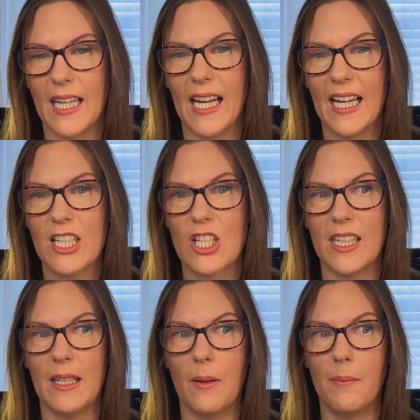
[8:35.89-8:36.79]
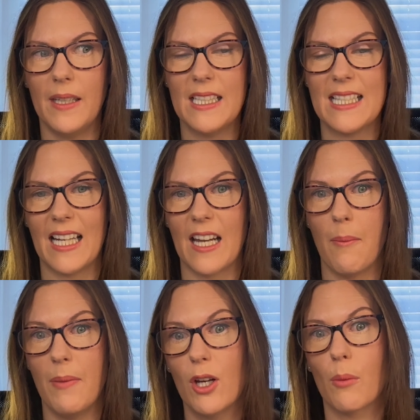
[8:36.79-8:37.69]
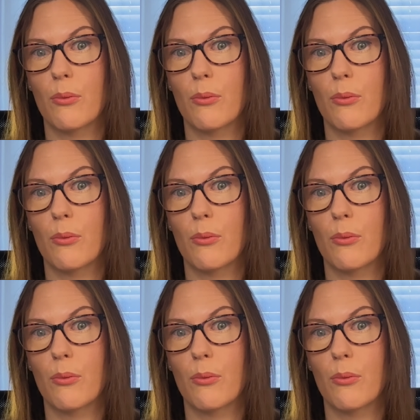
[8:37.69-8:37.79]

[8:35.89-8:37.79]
it actually means that a bigger